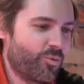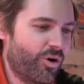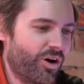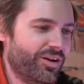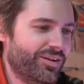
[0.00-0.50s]

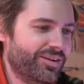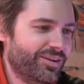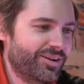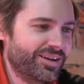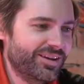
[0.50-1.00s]
what
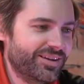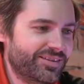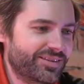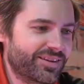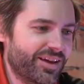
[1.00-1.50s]

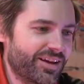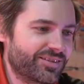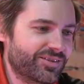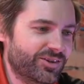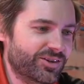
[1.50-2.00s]
is
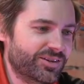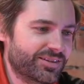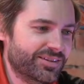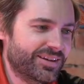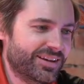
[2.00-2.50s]
that
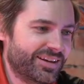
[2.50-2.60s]
song?